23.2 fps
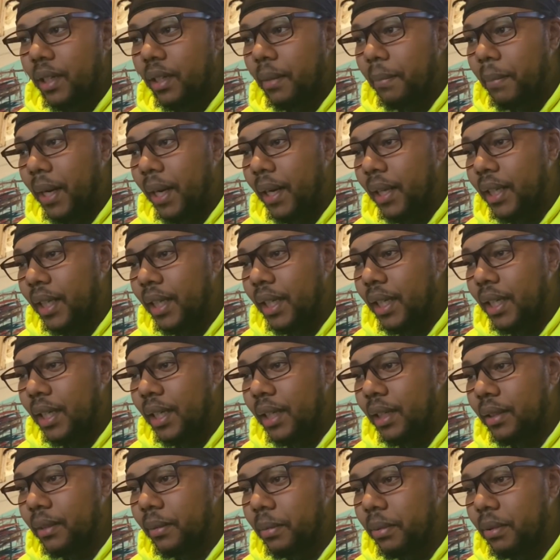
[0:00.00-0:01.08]
about uh
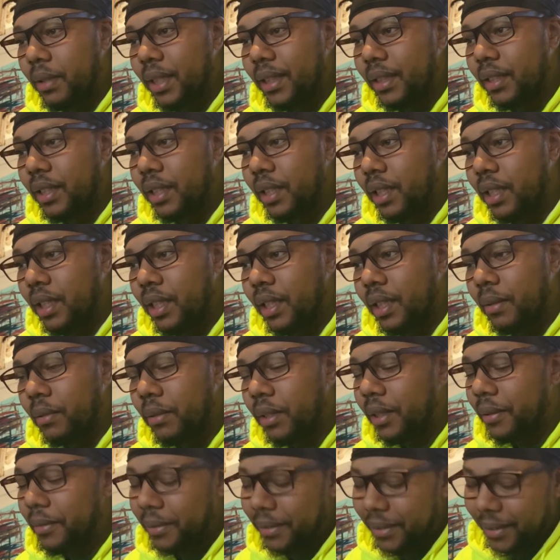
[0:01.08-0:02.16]
President, uh,
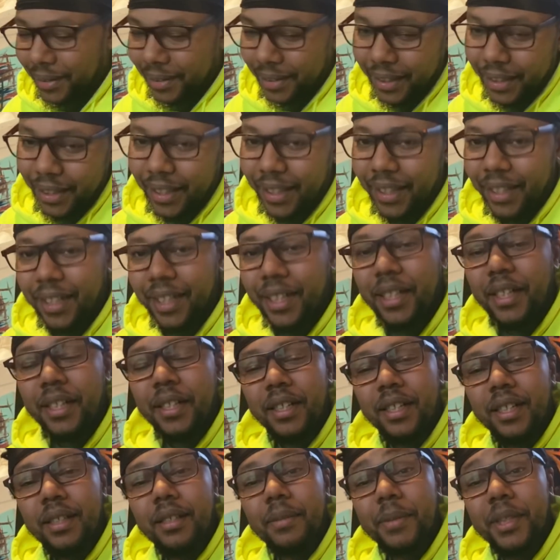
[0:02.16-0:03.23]
well,
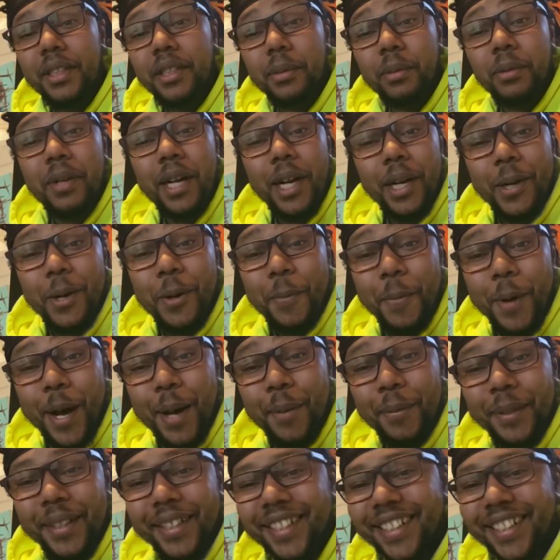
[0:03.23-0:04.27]
Mr. Barack Obama.